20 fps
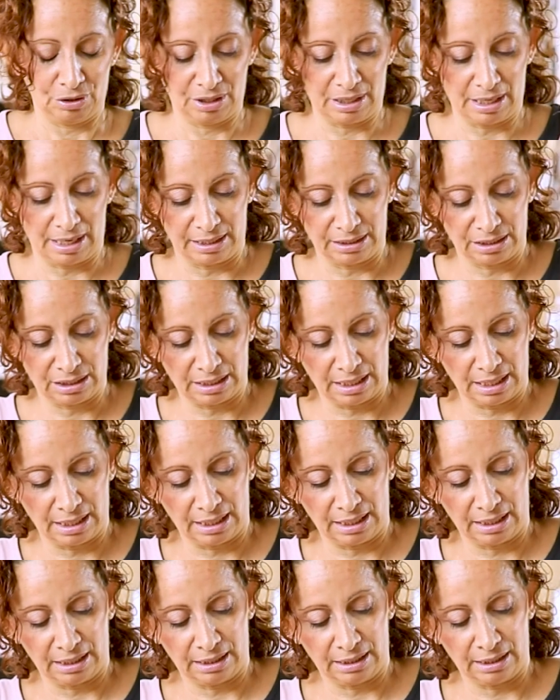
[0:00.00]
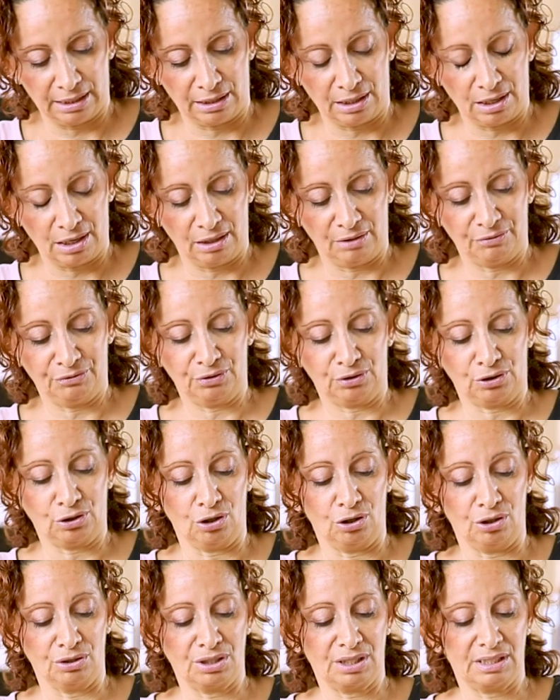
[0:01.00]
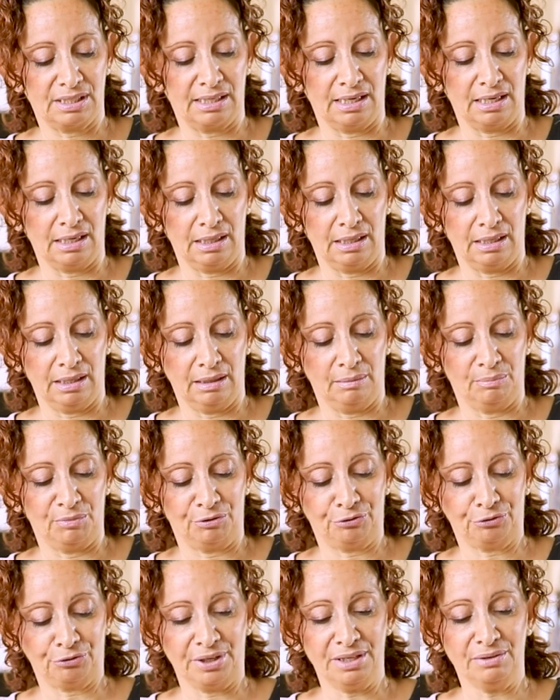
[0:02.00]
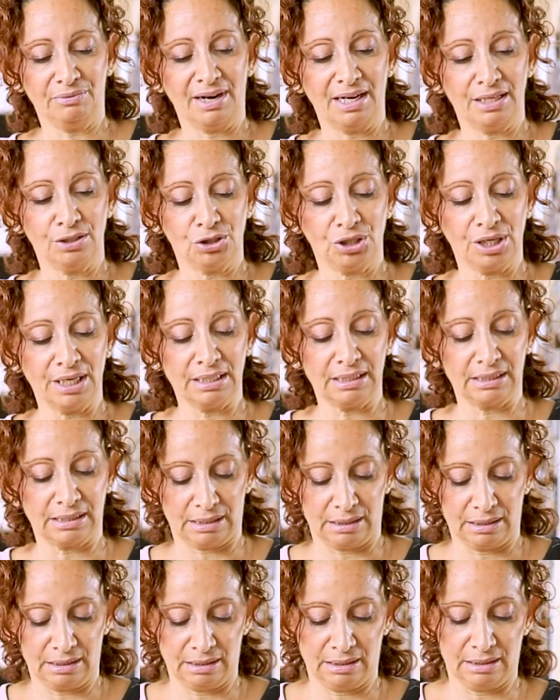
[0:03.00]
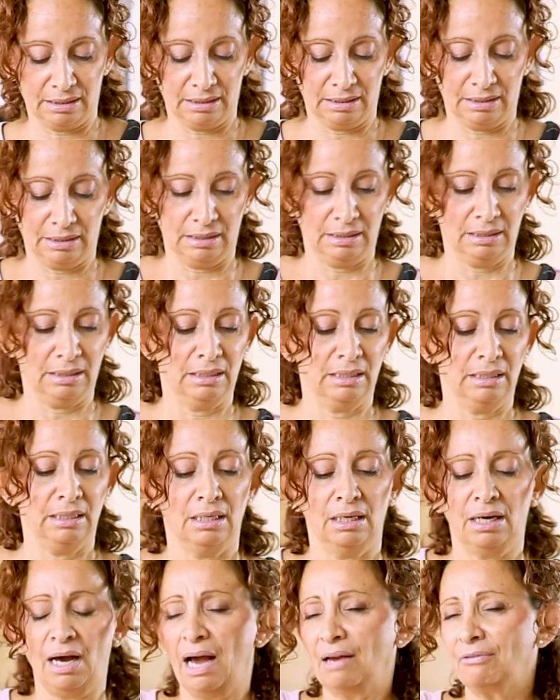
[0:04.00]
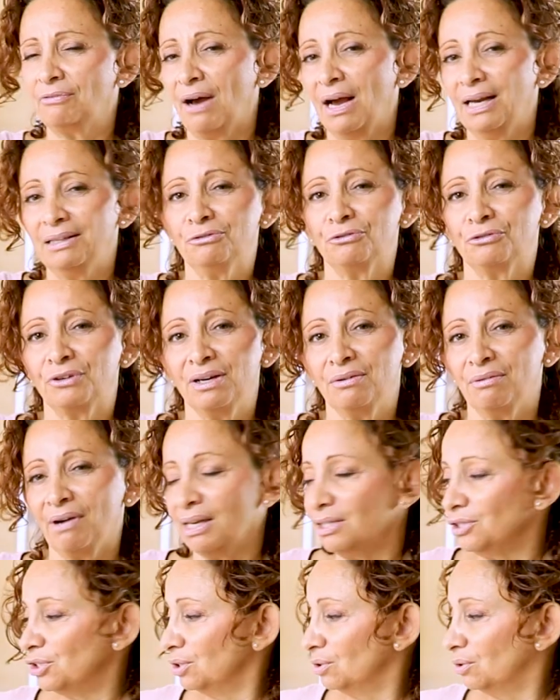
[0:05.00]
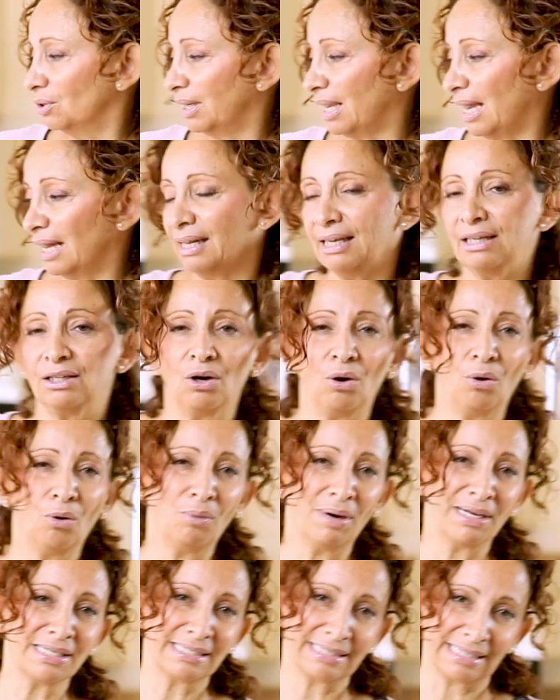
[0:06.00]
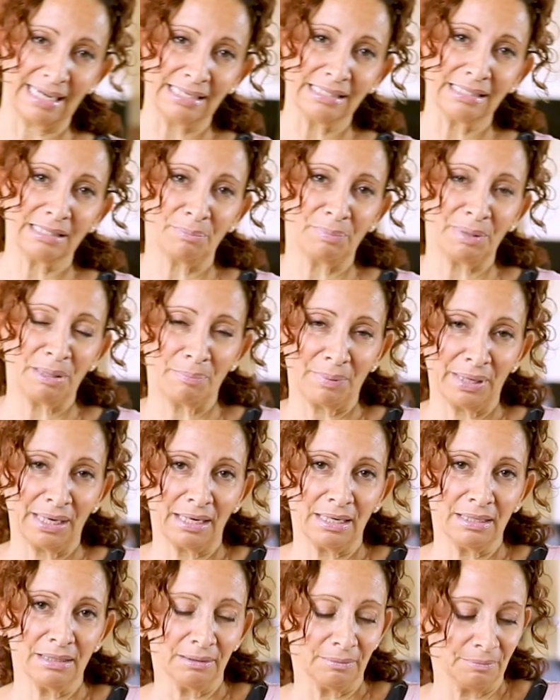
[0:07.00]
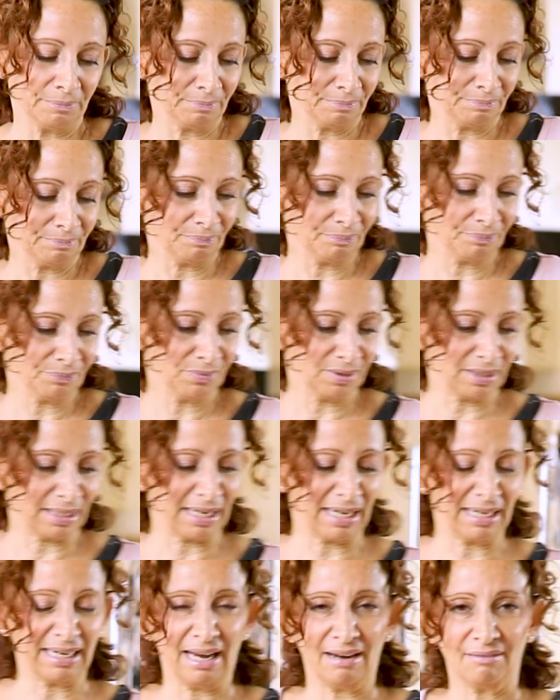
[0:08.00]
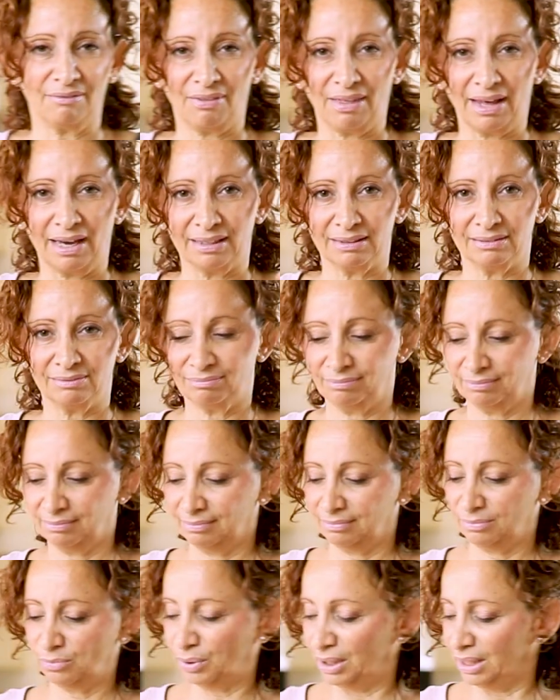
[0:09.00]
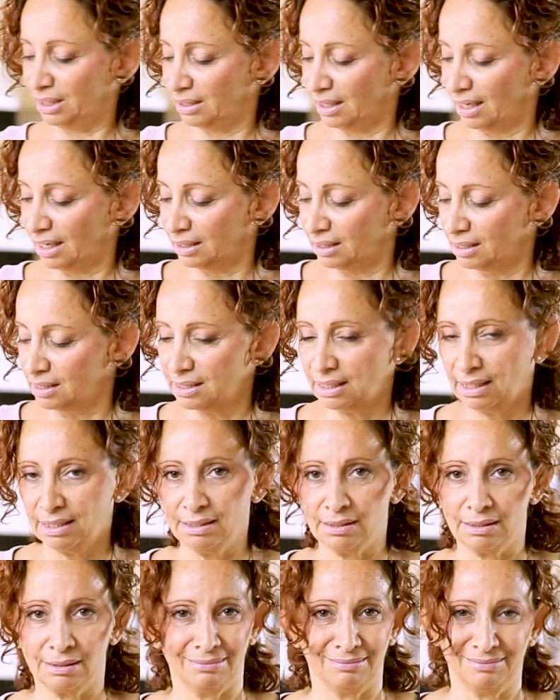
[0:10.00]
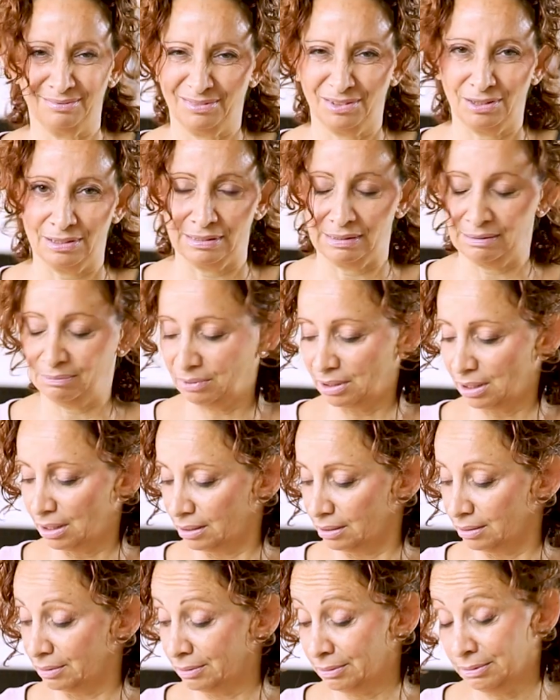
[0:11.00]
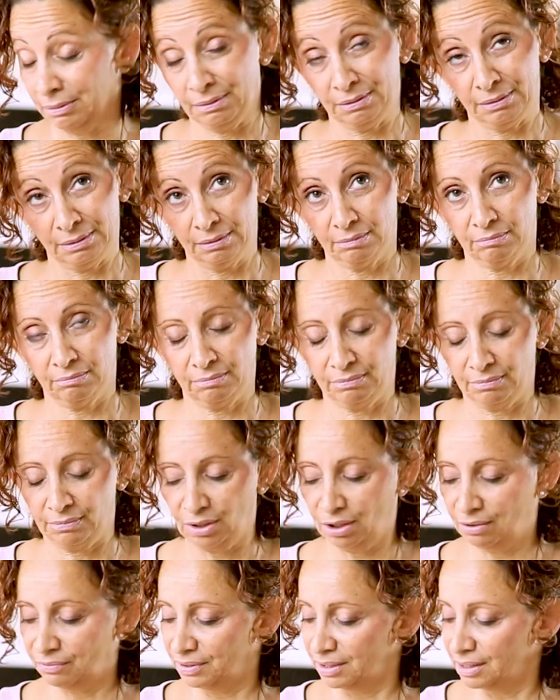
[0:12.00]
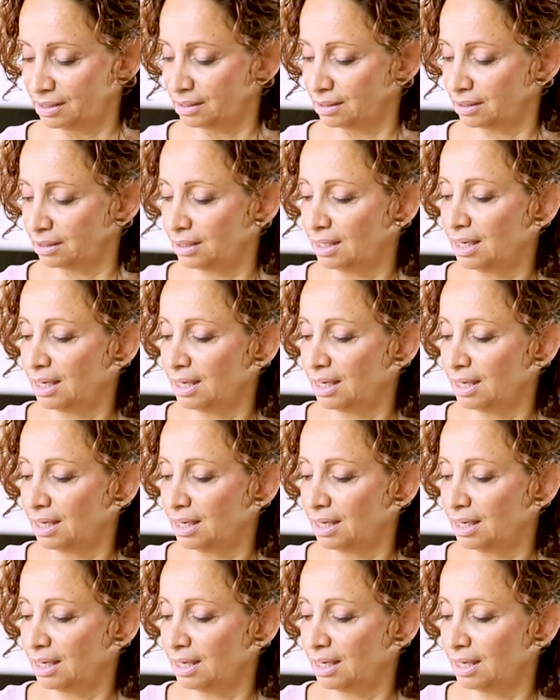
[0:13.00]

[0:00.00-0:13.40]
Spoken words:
that I've got some free-range eggs. I find free-range and organic always tastes a bit better. They don't have that weird eggy taste, just kind of obvious.